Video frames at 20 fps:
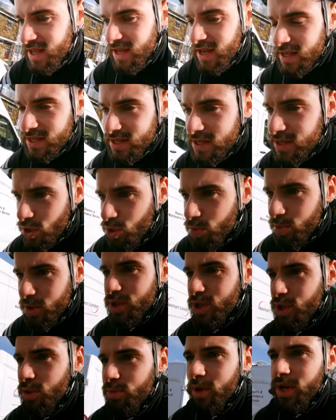It's super,
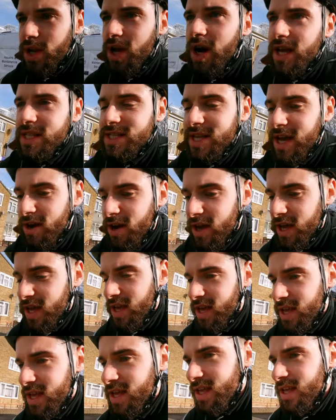super nice out
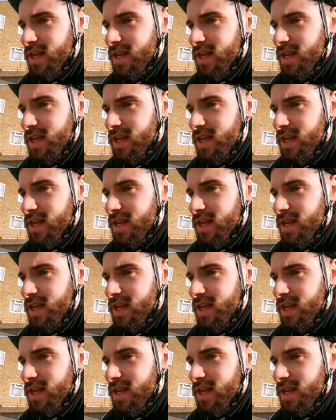here.